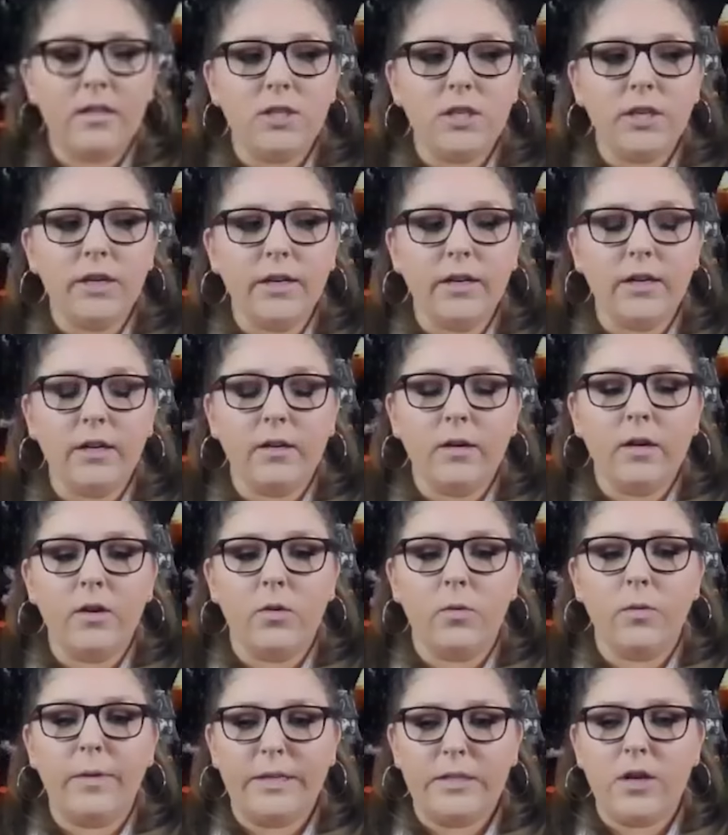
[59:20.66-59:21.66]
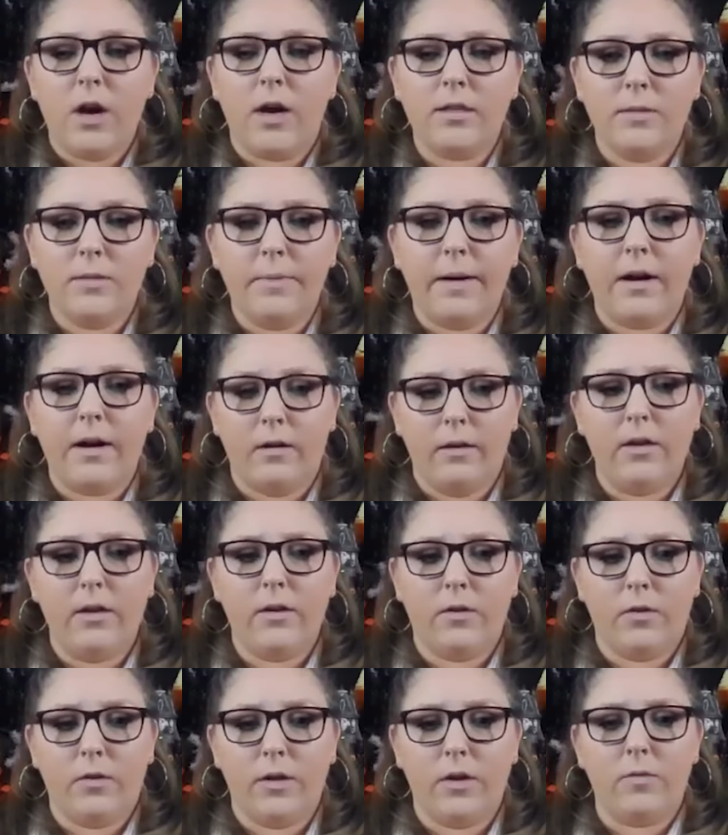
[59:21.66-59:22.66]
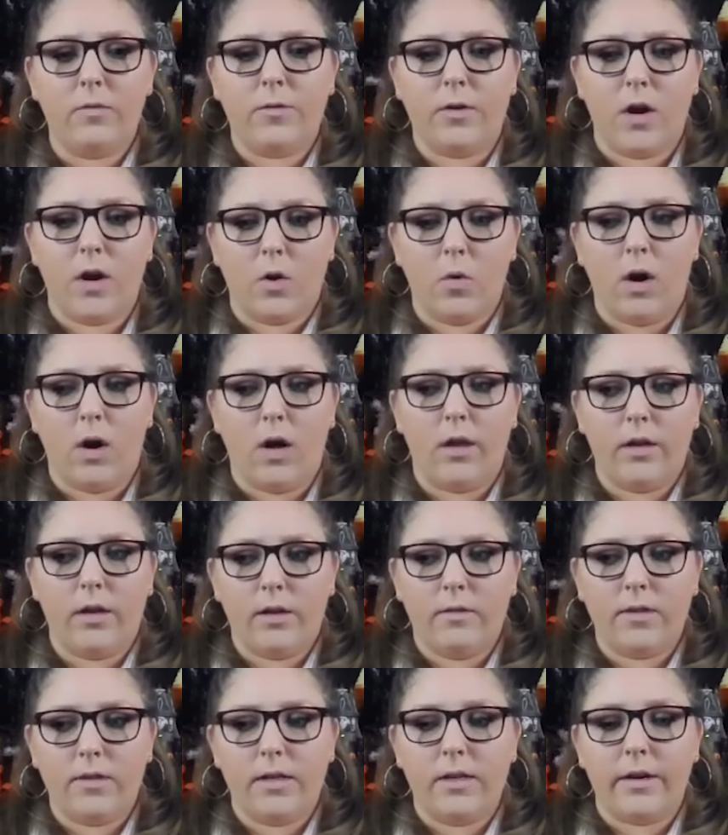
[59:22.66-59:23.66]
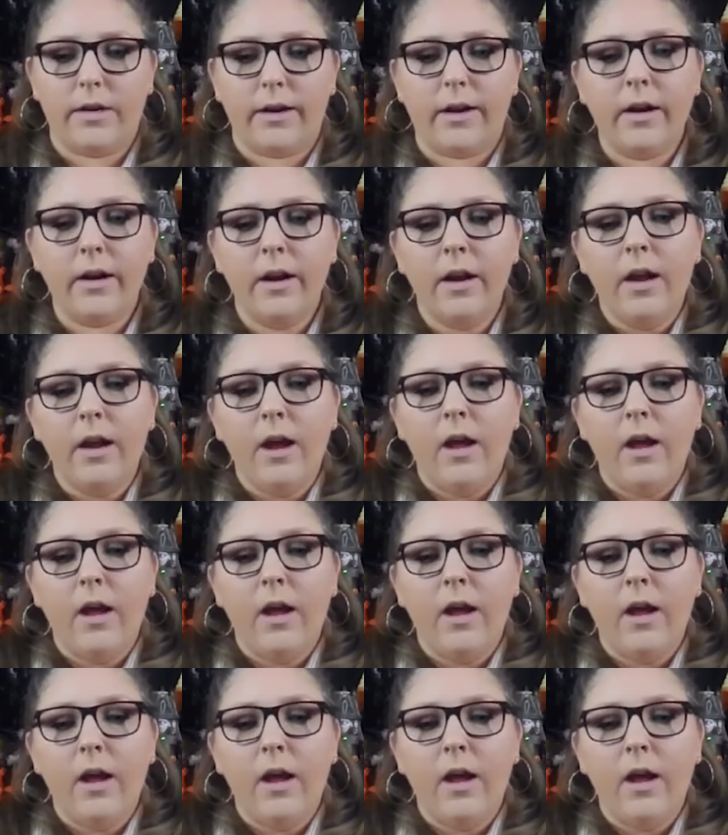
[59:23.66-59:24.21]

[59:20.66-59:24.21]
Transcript: year, you know, we talked about, you know, the overall quality of the year.